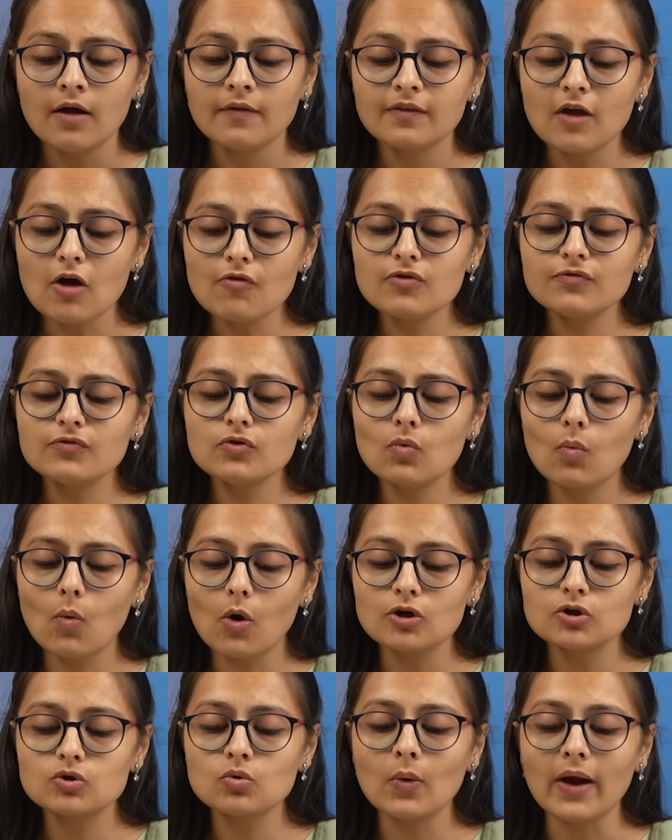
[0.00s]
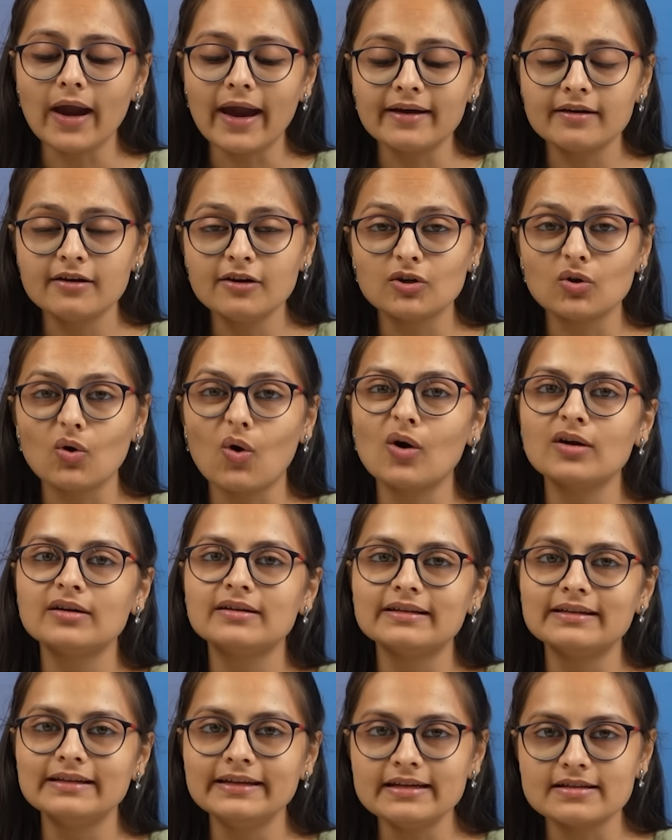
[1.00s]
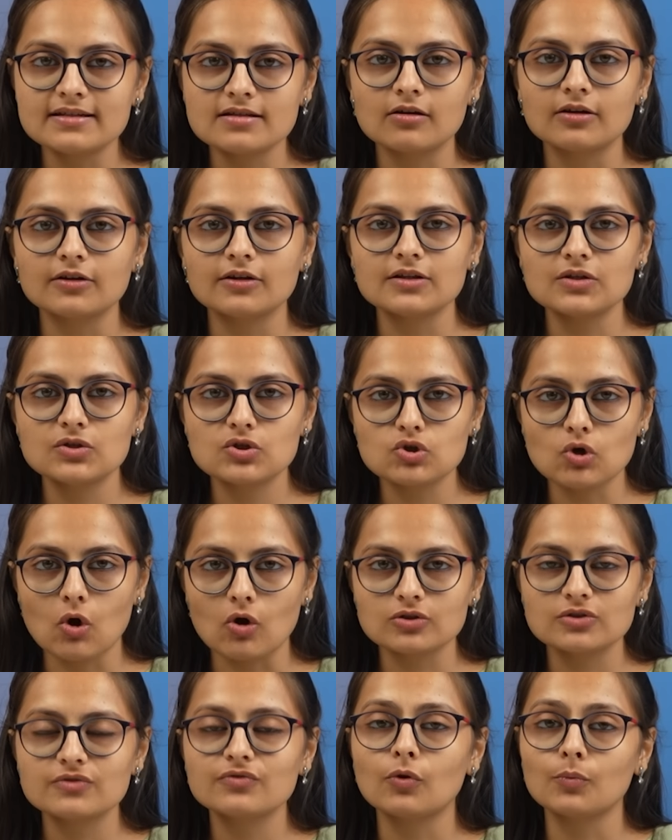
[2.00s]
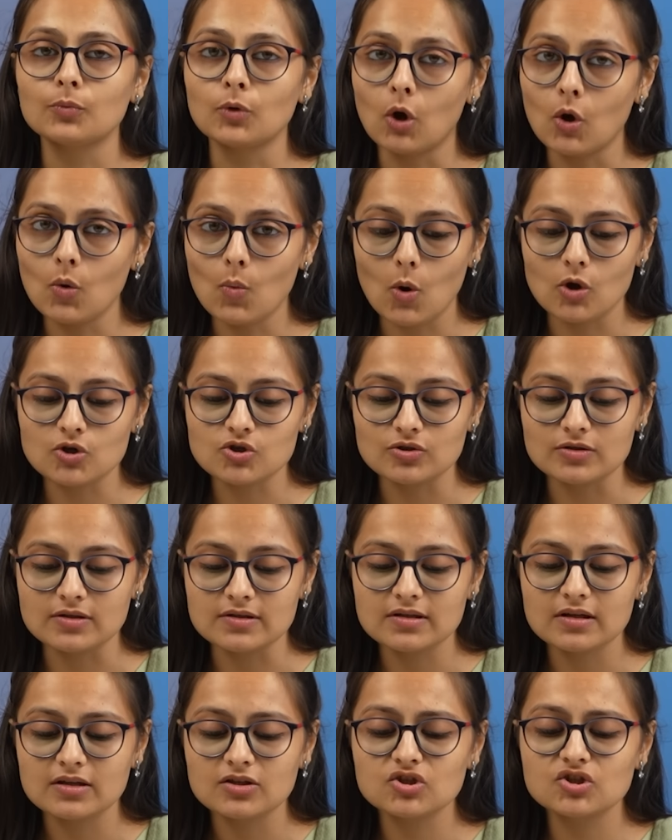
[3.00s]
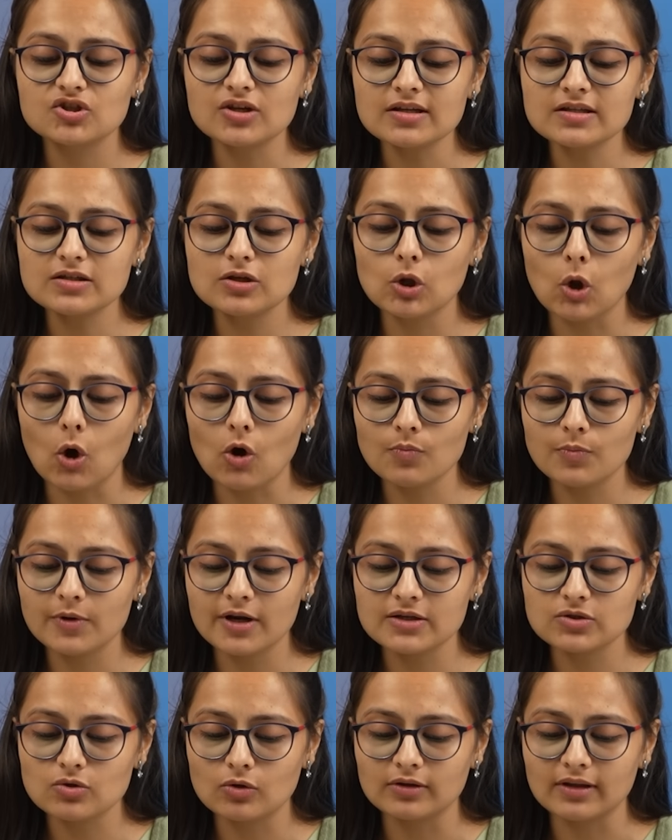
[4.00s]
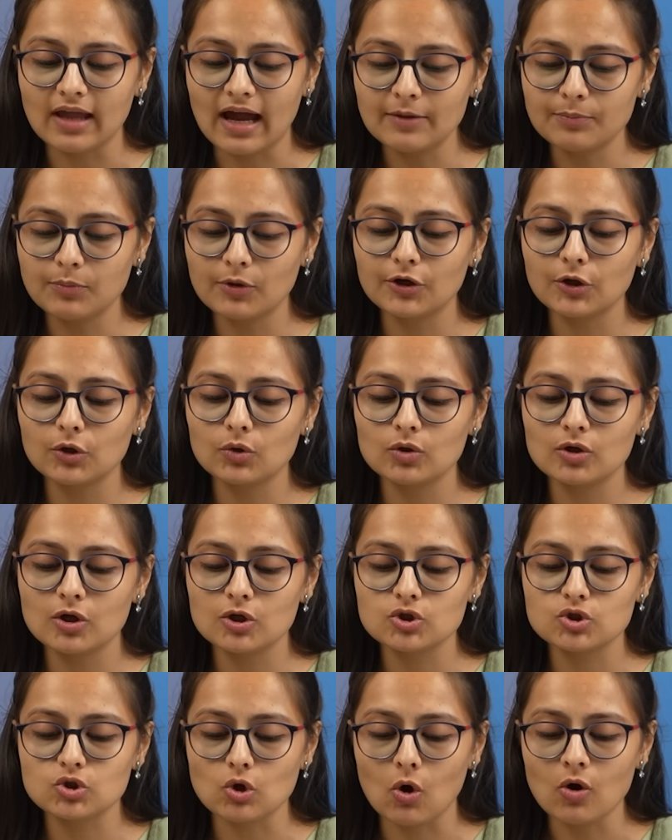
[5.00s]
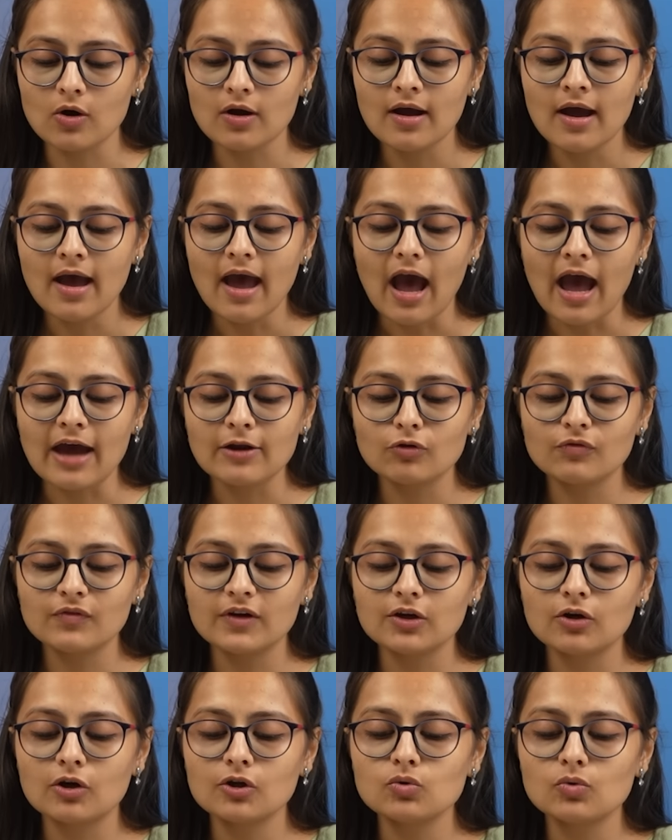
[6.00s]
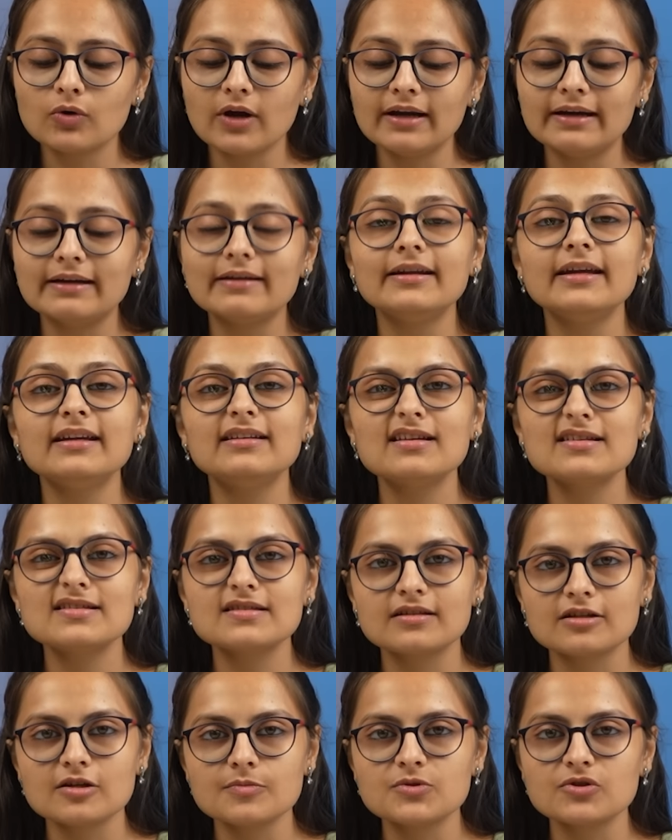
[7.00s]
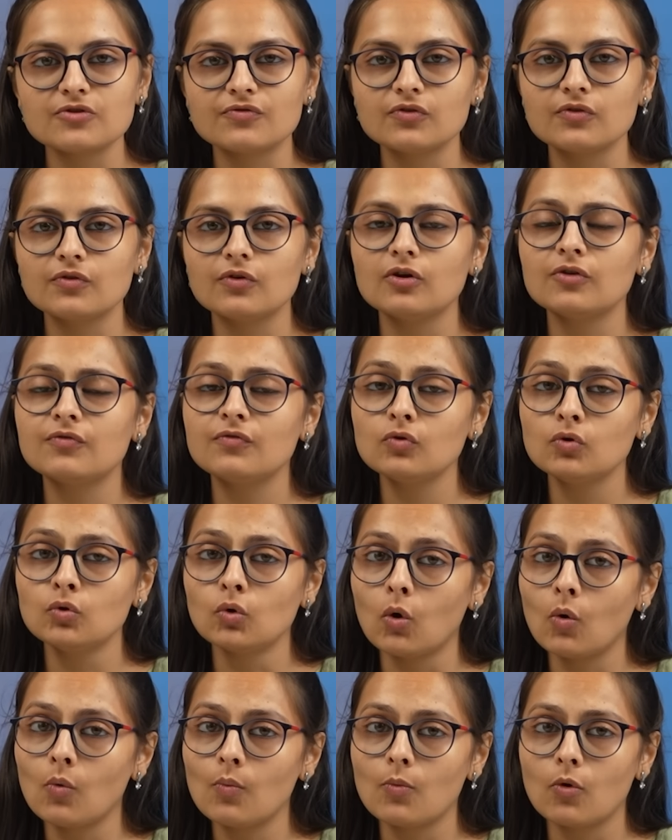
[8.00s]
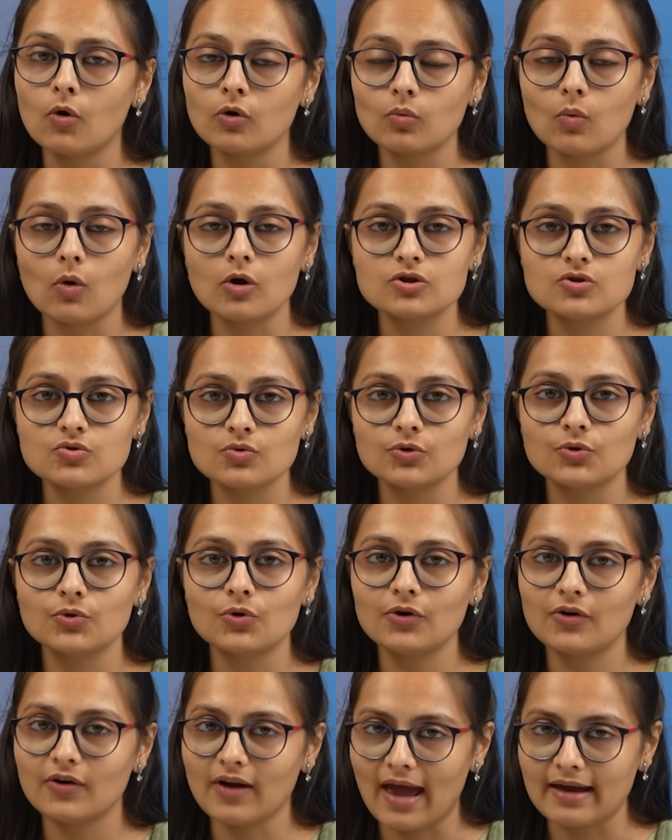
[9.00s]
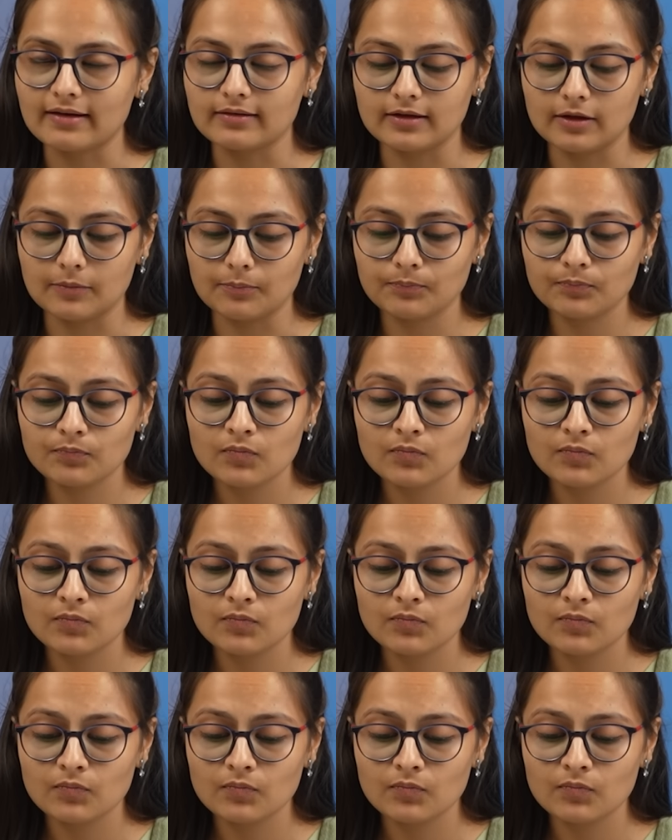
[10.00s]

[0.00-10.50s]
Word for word: now if you want to edit or delete certain stocks from your watch list, just long press on that particular stock and over here you can delete the scripts if you if you know more want to you know track them.